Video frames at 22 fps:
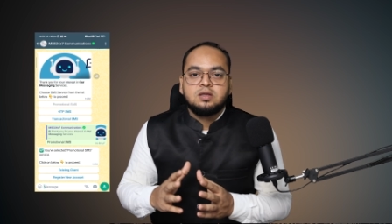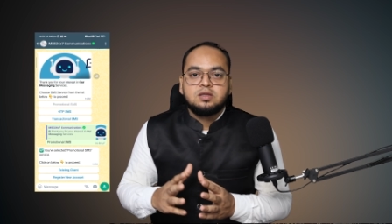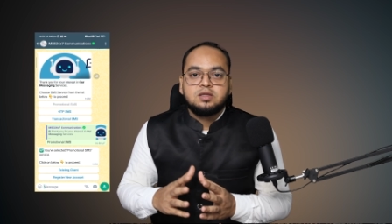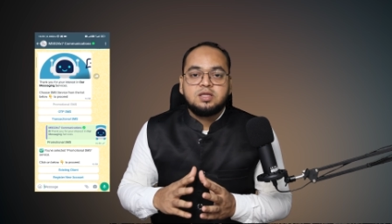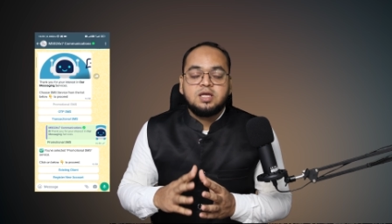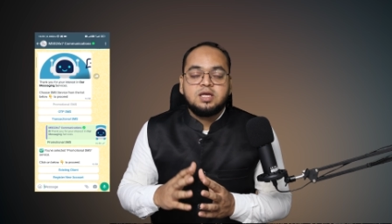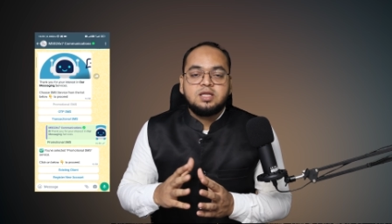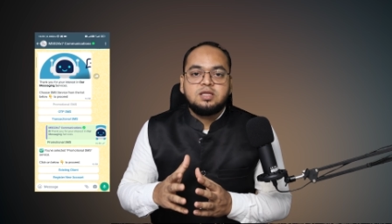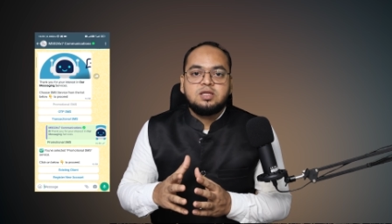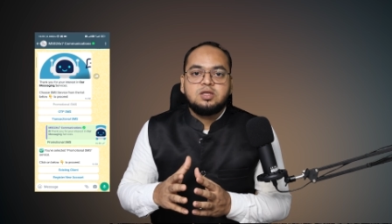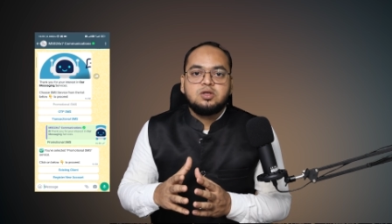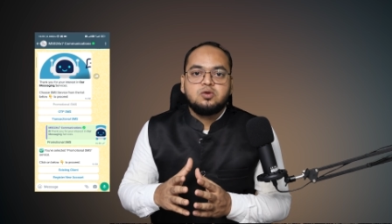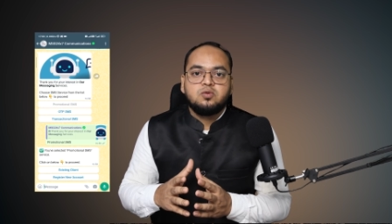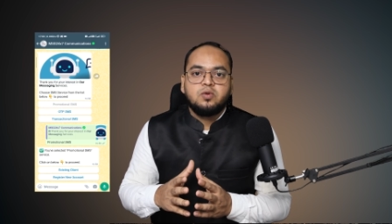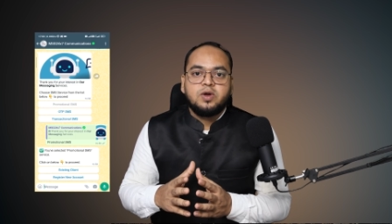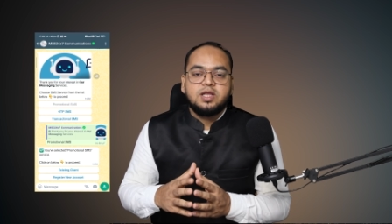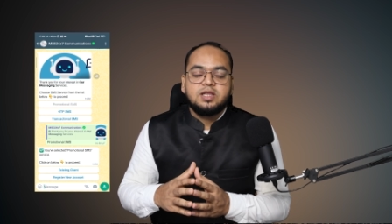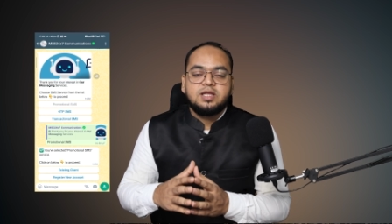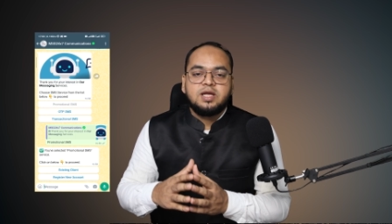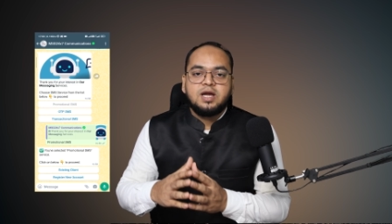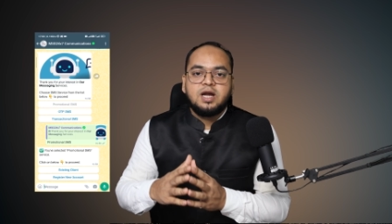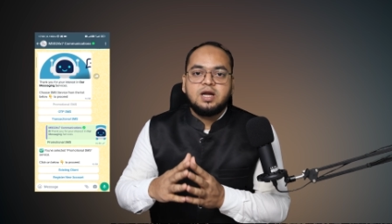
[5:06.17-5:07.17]
then you
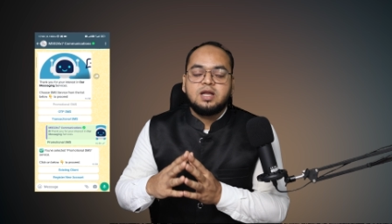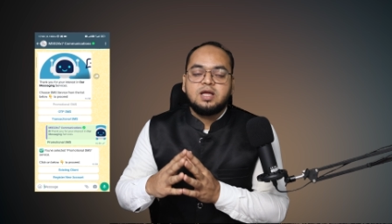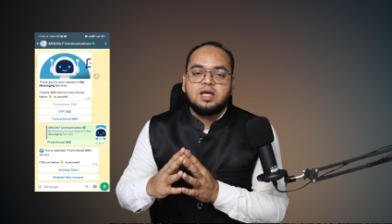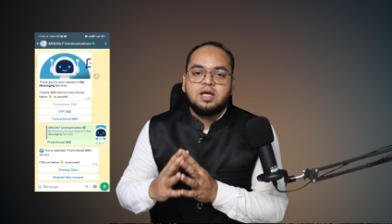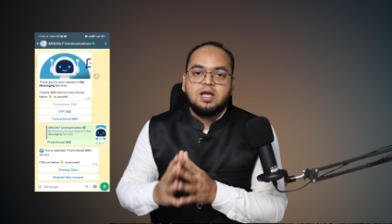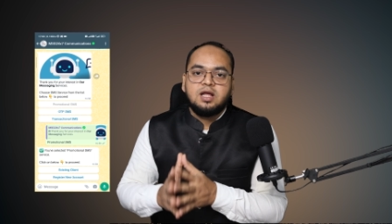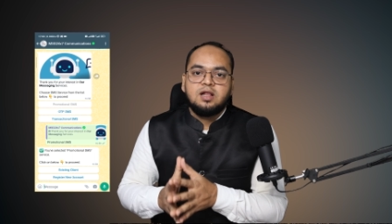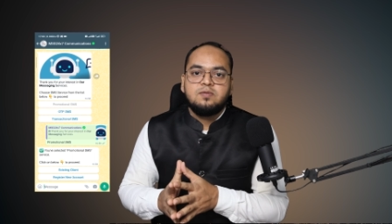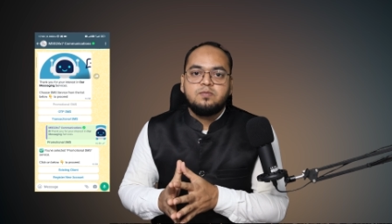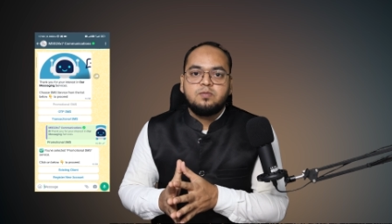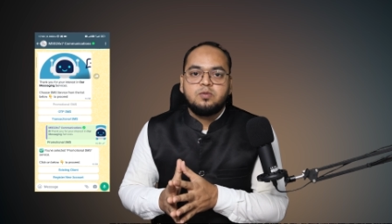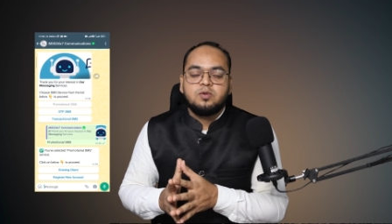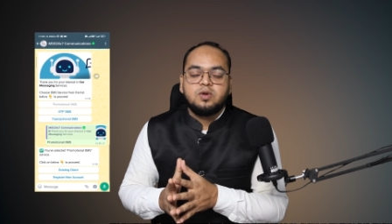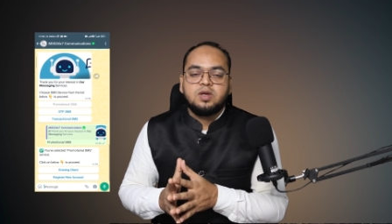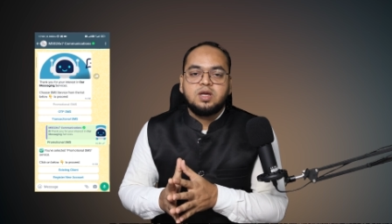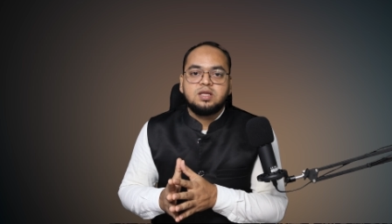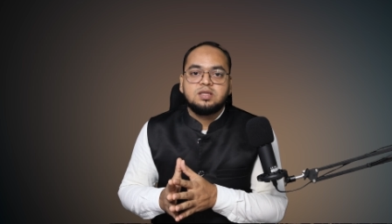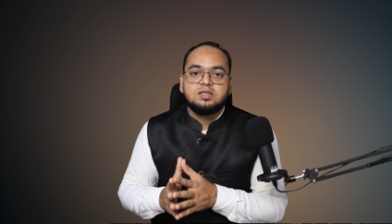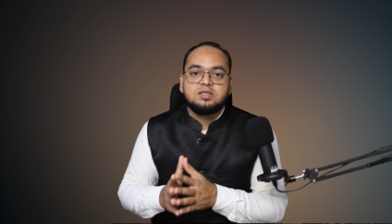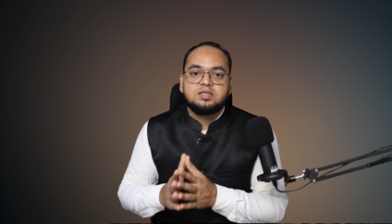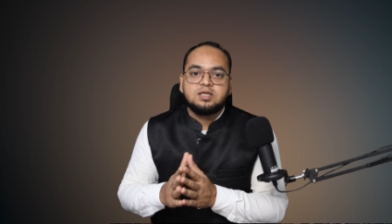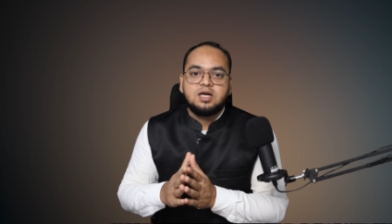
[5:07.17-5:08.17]
can get help in